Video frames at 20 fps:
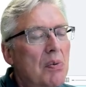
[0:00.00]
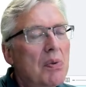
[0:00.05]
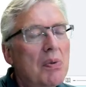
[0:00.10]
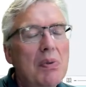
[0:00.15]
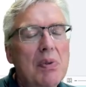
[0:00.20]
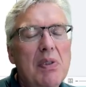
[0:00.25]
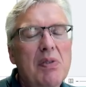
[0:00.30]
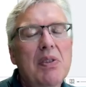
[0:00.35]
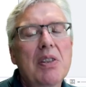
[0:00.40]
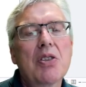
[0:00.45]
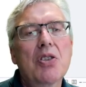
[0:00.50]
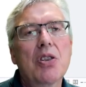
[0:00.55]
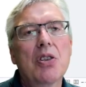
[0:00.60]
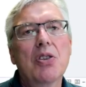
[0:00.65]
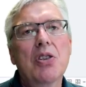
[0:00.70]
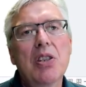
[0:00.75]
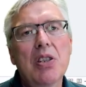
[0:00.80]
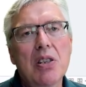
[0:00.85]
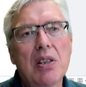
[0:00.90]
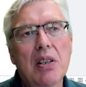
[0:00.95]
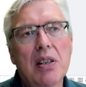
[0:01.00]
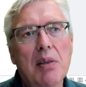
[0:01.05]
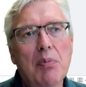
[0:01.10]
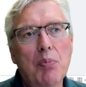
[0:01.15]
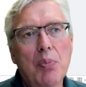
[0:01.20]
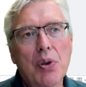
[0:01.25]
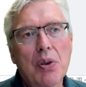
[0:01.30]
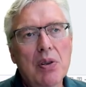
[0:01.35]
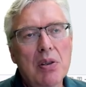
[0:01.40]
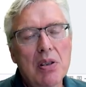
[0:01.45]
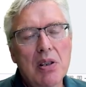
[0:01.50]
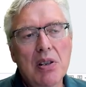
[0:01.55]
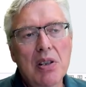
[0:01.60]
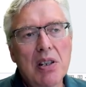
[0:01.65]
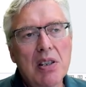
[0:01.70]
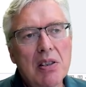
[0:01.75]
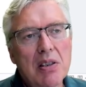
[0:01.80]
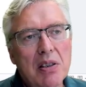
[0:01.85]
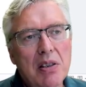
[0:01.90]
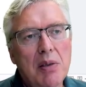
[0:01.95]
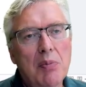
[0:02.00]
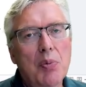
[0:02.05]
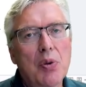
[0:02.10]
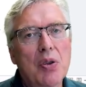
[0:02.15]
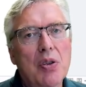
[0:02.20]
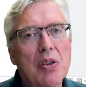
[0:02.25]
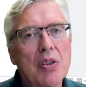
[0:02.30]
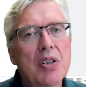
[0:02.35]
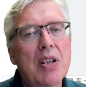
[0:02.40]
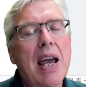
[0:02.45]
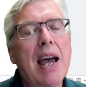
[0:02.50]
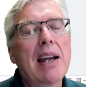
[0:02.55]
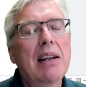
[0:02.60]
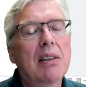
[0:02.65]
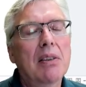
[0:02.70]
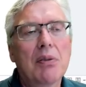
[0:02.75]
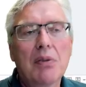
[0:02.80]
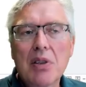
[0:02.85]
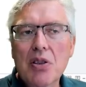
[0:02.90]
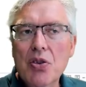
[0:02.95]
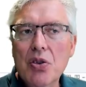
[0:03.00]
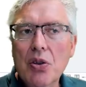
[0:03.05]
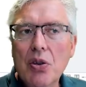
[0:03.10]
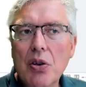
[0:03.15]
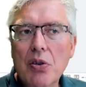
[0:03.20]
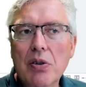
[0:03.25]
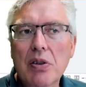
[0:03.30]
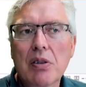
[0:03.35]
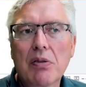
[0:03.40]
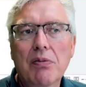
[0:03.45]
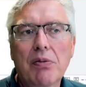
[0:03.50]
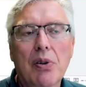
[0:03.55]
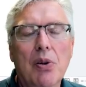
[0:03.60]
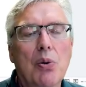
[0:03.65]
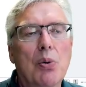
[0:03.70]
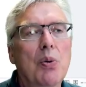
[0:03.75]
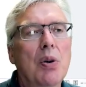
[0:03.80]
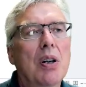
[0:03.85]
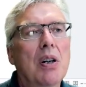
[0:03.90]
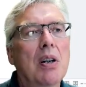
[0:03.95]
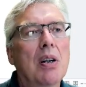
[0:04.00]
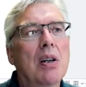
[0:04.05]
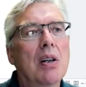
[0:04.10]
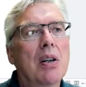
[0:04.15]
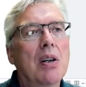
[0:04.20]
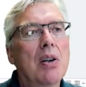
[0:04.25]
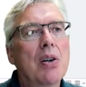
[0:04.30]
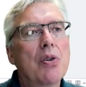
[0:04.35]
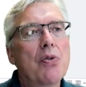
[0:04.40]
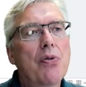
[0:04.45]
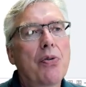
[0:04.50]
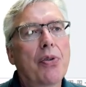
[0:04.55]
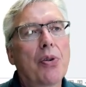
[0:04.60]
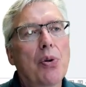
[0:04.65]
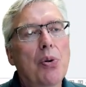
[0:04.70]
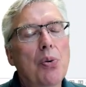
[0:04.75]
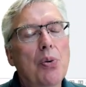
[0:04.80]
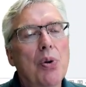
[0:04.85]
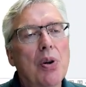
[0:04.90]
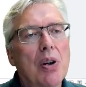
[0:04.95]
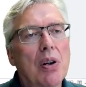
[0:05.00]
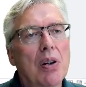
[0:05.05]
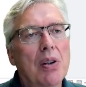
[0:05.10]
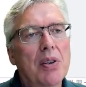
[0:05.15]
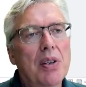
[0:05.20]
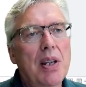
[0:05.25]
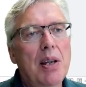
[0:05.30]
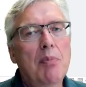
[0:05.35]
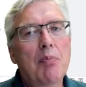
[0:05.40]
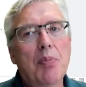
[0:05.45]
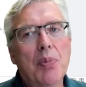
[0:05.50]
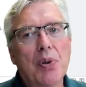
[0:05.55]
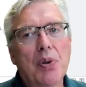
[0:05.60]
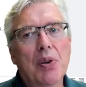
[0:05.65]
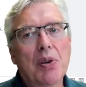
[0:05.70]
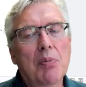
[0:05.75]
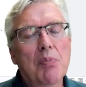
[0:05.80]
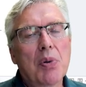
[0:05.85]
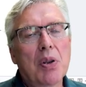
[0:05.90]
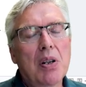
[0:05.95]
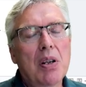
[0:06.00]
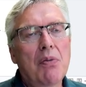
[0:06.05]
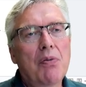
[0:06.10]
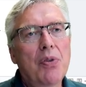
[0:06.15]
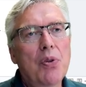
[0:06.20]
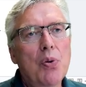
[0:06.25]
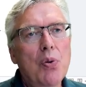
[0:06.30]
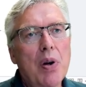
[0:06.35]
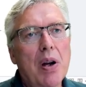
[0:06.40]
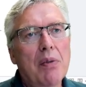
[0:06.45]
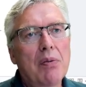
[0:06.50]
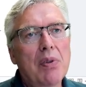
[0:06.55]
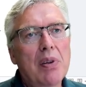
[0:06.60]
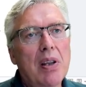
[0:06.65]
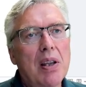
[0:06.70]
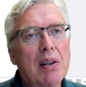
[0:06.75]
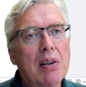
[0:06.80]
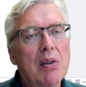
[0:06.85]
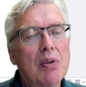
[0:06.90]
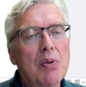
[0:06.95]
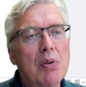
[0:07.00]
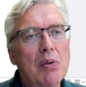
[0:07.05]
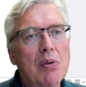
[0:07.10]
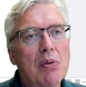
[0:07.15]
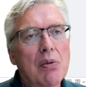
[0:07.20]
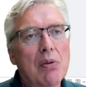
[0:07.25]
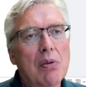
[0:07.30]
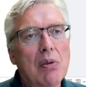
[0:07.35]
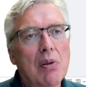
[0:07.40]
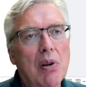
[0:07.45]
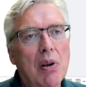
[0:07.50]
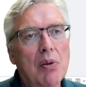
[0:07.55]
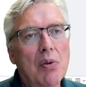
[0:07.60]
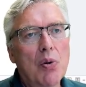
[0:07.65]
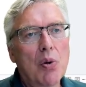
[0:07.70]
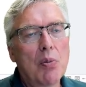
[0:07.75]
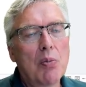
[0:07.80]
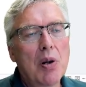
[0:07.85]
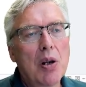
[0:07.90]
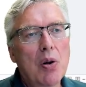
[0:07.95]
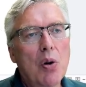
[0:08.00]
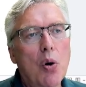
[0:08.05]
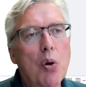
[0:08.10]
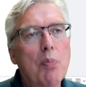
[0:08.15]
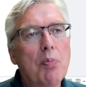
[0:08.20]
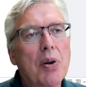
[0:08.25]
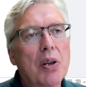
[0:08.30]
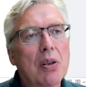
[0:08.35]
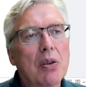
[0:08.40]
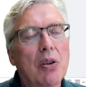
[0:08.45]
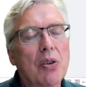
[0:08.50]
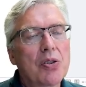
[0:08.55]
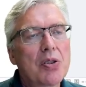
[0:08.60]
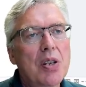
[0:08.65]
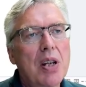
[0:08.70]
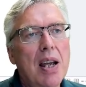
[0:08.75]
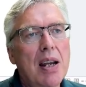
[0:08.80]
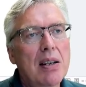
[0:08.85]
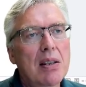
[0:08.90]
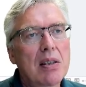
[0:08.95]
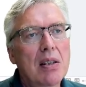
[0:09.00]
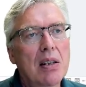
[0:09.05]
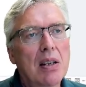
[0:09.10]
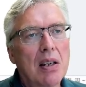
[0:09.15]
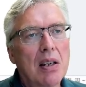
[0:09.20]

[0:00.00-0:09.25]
If this is a digital input, the digital input is active. There's current flow through the input. But if you have then on a normal open contact,